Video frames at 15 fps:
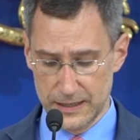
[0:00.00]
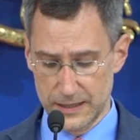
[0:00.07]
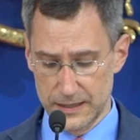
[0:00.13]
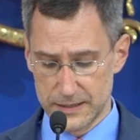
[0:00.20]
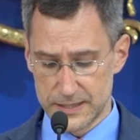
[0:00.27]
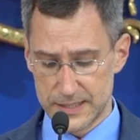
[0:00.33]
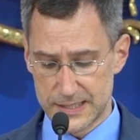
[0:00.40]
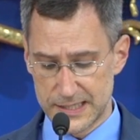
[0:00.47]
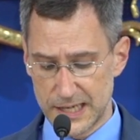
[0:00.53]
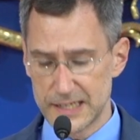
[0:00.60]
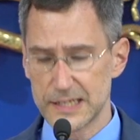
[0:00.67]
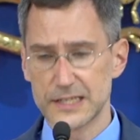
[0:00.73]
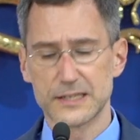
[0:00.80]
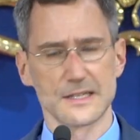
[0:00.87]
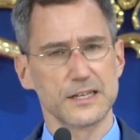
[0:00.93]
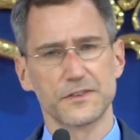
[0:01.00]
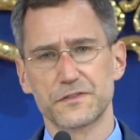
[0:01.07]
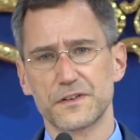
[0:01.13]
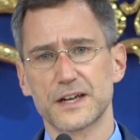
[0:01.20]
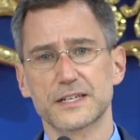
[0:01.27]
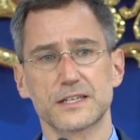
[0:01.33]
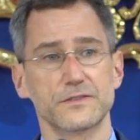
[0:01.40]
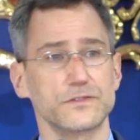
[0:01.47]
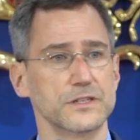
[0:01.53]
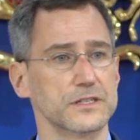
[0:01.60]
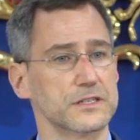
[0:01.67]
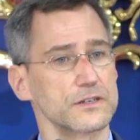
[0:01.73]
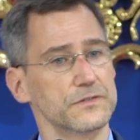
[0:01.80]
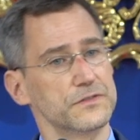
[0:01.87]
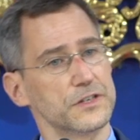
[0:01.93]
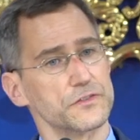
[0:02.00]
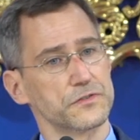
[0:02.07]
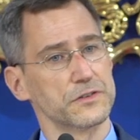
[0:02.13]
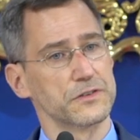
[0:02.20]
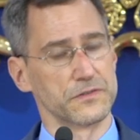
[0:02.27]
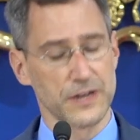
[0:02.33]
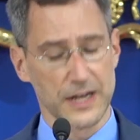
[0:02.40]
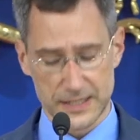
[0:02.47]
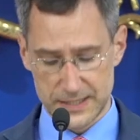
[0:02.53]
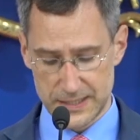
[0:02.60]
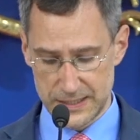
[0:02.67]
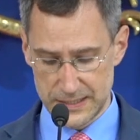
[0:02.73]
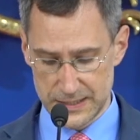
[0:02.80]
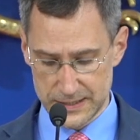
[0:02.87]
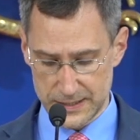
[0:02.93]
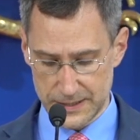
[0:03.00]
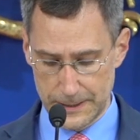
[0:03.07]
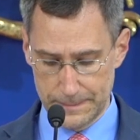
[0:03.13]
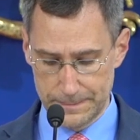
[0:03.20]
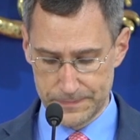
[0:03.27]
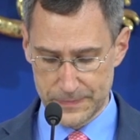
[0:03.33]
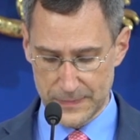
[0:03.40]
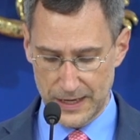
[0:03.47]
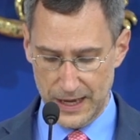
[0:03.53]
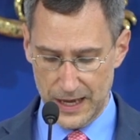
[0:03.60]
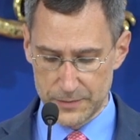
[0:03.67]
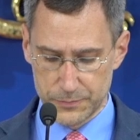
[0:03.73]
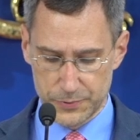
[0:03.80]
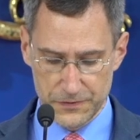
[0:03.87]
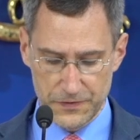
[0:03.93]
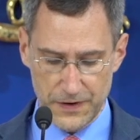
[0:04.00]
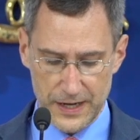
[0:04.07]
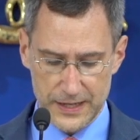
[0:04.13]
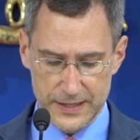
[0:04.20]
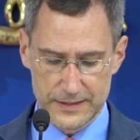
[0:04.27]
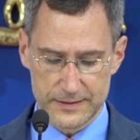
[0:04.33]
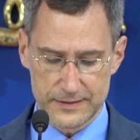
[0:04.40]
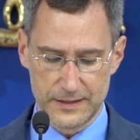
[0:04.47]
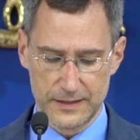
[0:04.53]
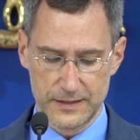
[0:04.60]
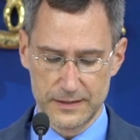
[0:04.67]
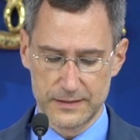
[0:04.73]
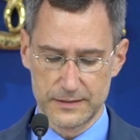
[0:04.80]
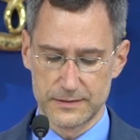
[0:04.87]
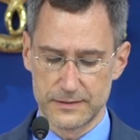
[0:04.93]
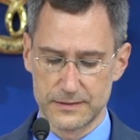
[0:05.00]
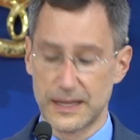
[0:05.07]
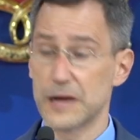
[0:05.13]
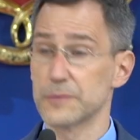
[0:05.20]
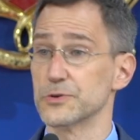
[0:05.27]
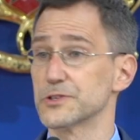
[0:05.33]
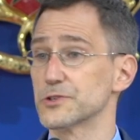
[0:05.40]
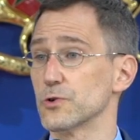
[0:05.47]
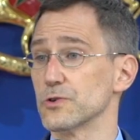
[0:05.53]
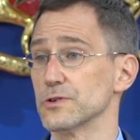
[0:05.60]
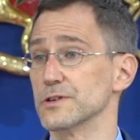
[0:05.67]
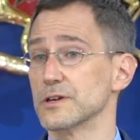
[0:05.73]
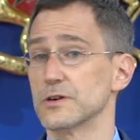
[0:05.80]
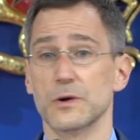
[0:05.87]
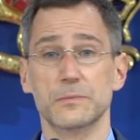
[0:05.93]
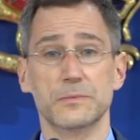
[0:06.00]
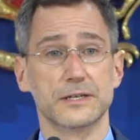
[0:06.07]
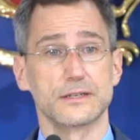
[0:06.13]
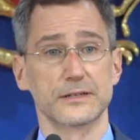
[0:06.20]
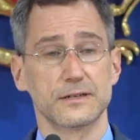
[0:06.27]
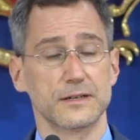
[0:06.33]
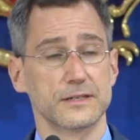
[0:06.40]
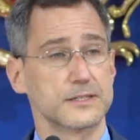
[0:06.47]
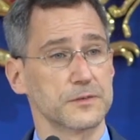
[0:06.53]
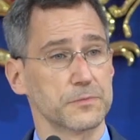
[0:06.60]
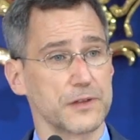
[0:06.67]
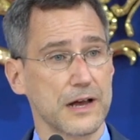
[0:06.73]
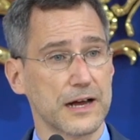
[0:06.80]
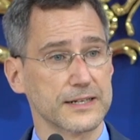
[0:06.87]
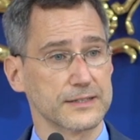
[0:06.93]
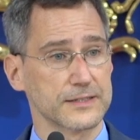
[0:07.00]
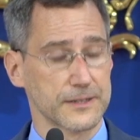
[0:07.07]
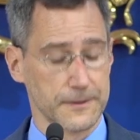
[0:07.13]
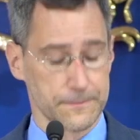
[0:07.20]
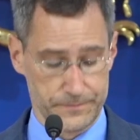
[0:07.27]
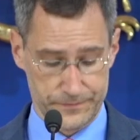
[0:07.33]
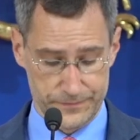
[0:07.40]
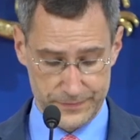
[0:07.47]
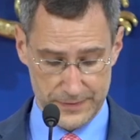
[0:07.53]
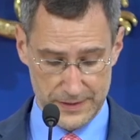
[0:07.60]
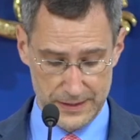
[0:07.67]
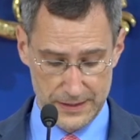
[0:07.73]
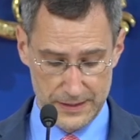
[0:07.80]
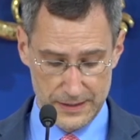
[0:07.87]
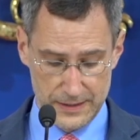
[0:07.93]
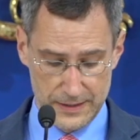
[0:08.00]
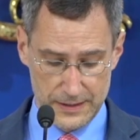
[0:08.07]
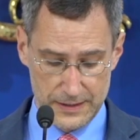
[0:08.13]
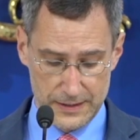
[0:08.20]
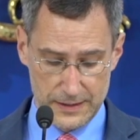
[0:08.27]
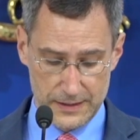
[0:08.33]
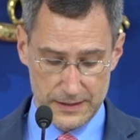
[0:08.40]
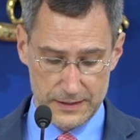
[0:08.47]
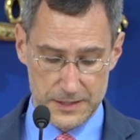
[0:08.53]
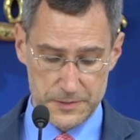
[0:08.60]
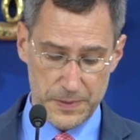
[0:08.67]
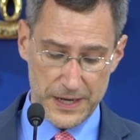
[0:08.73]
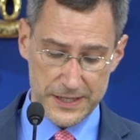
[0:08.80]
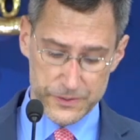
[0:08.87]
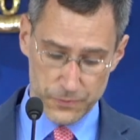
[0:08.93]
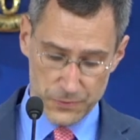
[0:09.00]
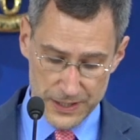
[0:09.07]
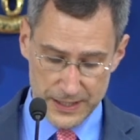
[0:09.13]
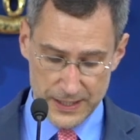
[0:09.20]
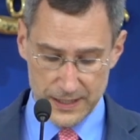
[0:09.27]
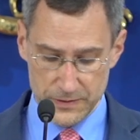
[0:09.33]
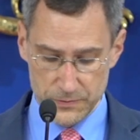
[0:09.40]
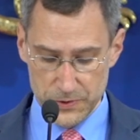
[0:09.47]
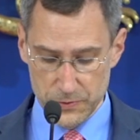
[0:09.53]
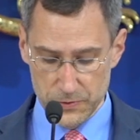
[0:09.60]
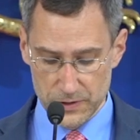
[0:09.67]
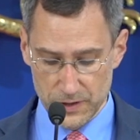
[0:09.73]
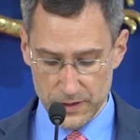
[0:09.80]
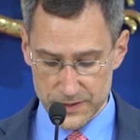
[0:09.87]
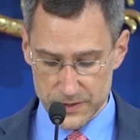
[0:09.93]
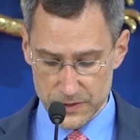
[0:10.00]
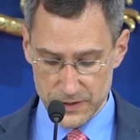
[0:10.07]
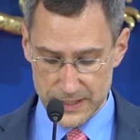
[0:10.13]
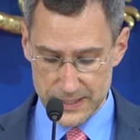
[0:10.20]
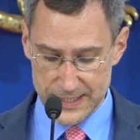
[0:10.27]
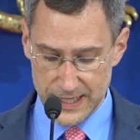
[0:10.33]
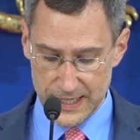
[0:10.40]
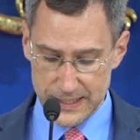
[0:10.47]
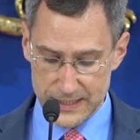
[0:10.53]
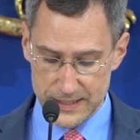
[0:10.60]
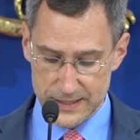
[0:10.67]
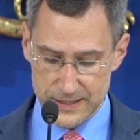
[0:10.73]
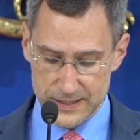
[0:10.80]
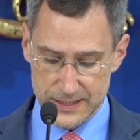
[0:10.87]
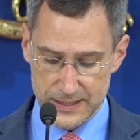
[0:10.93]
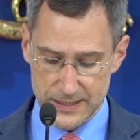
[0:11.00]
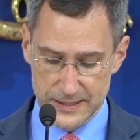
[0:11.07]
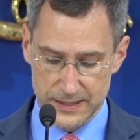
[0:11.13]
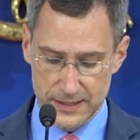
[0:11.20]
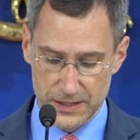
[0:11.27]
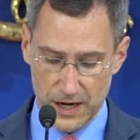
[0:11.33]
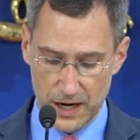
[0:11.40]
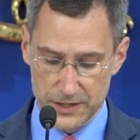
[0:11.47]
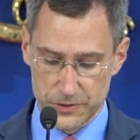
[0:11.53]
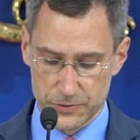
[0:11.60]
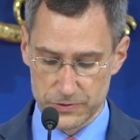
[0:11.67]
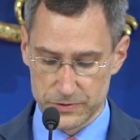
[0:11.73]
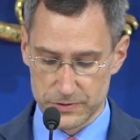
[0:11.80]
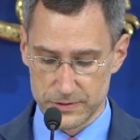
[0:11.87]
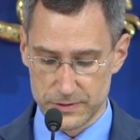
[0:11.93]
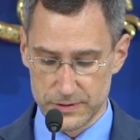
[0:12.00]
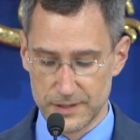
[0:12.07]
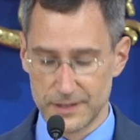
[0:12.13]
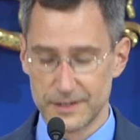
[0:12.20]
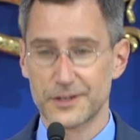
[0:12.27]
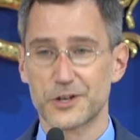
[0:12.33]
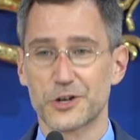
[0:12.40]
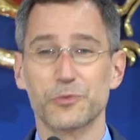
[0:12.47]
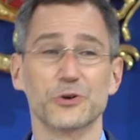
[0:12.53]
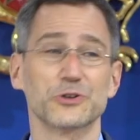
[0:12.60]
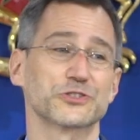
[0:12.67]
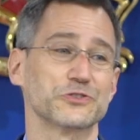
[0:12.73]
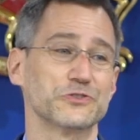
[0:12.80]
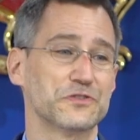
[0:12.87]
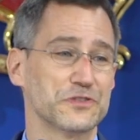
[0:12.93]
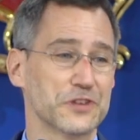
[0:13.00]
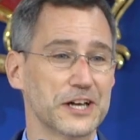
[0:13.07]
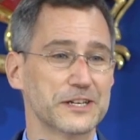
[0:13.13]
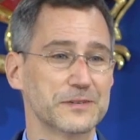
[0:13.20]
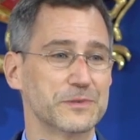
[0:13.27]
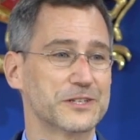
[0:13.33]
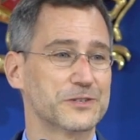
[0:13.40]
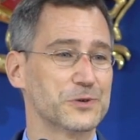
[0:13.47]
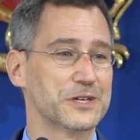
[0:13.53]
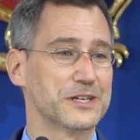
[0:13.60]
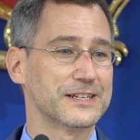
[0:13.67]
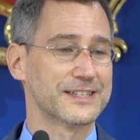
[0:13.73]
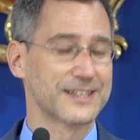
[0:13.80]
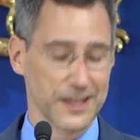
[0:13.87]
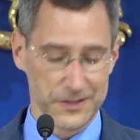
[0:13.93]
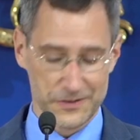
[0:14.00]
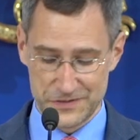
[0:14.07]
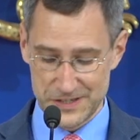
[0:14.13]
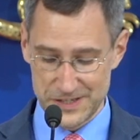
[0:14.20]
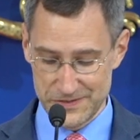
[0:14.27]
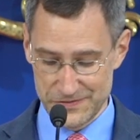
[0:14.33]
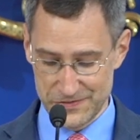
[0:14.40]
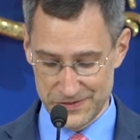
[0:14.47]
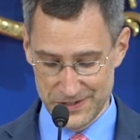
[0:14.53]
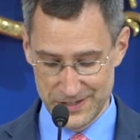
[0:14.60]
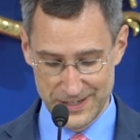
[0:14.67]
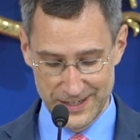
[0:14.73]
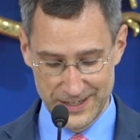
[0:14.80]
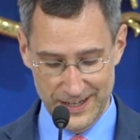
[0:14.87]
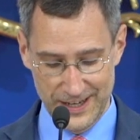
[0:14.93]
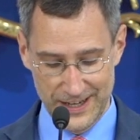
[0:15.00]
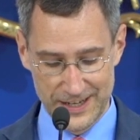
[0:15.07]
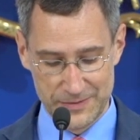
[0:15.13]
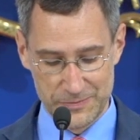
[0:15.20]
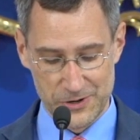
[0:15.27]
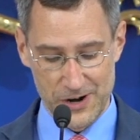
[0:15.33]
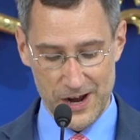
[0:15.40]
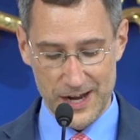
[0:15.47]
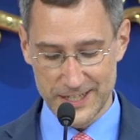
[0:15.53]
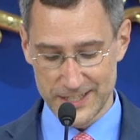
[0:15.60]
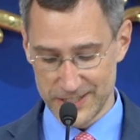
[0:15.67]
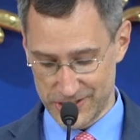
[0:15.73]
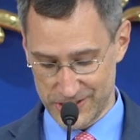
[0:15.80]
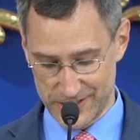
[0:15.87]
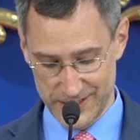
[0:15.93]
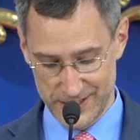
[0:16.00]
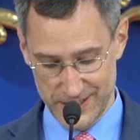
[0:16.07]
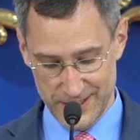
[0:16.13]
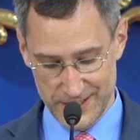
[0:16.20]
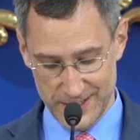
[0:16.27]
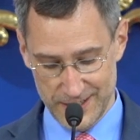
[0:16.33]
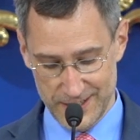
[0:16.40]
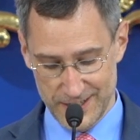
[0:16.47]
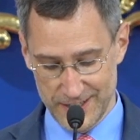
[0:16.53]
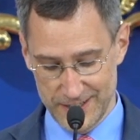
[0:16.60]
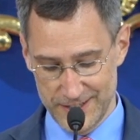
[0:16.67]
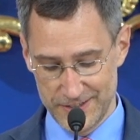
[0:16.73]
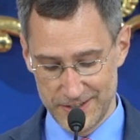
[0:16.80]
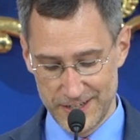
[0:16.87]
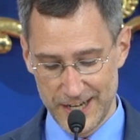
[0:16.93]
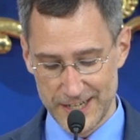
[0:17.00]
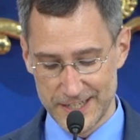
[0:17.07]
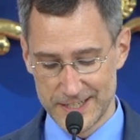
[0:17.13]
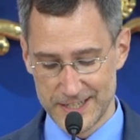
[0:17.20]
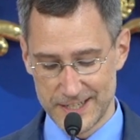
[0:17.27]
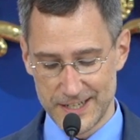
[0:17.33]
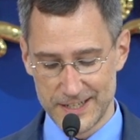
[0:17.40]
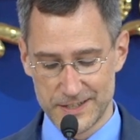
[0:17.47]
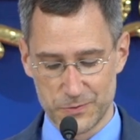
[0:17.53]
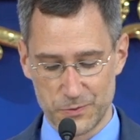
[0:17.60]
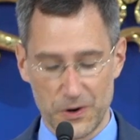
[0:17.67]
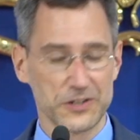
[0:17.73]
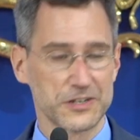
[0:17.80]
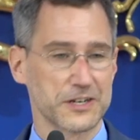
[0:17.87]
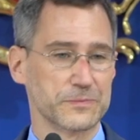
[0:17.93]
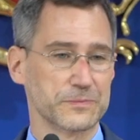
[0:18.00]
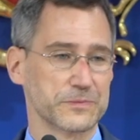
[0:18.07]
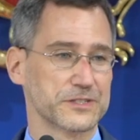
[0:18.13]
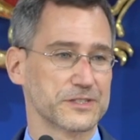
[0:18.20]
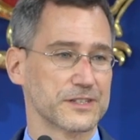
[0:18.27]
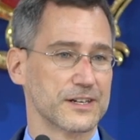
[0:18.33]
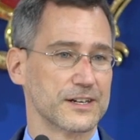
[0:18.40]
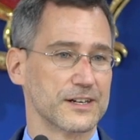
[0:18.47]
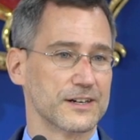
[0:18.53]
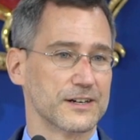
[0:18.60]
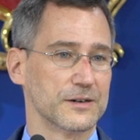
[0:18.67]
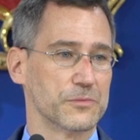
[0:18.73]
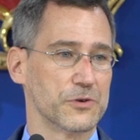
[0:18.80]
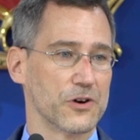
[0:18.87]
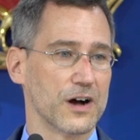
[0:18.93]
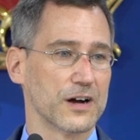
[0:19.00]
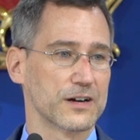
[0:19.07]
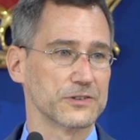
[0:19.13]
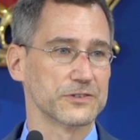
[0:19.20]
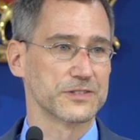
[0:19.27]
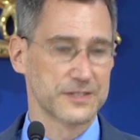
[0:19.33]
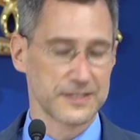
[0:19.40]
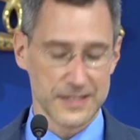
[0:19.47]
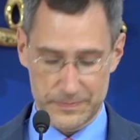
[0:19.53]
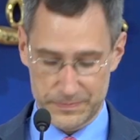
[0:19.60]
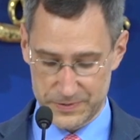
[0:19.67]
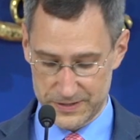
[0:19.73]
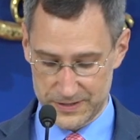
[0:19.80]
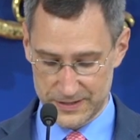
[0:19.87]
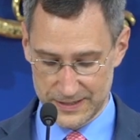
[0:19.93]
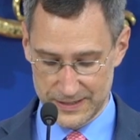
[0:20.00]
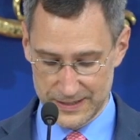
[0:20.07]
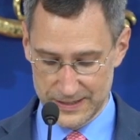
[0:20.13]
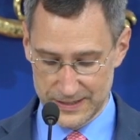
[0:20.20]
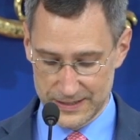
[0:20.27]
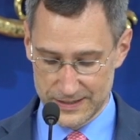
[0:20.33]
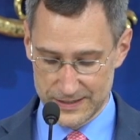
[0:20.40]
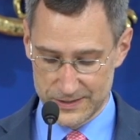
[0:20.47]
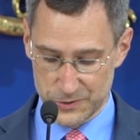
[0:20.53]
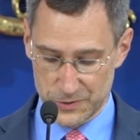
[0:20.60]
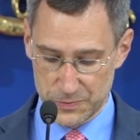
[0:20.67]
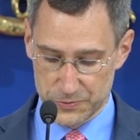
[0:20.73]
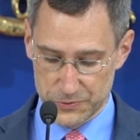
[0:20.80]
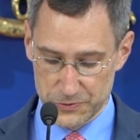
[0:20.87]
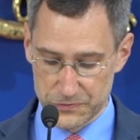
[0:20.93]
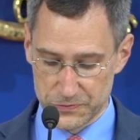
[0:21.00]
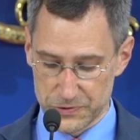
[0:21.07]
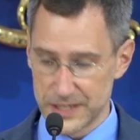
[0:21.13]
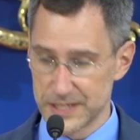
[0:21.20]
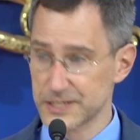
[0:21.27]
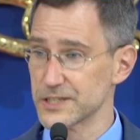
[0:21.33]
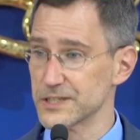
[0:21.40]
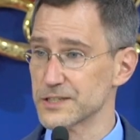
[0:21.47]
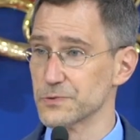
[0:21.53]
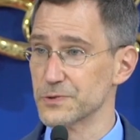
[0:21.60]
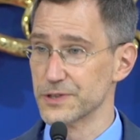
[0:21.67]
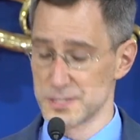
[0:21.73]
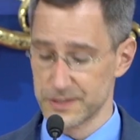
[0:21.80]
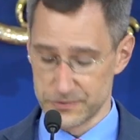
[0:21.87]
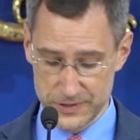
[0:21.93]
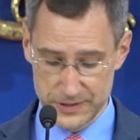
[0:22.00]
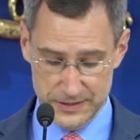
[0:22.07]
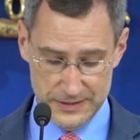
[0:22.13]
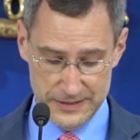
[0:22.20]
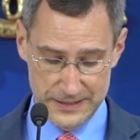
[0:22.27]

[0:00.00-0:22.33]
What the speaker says: study the effectiveness of different vaccines, and provide laboratory equipment and supplies. This past weekend, we were also excited to see the inaugural commercial flight between Tel Aviv and Marrakesh. The United States welcomes Morocco's steps to improve relations with Israel,